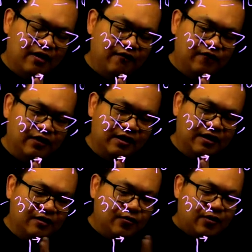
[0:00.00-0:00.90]

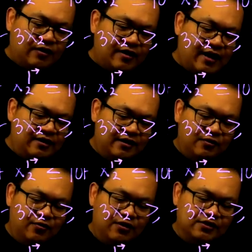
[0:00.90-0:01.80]
vertical going right,
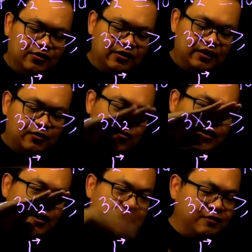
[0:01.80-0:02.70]
horizontal going
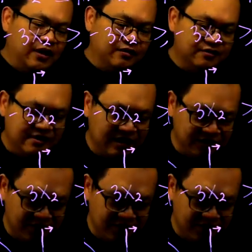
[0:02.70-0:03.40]
up, the intersection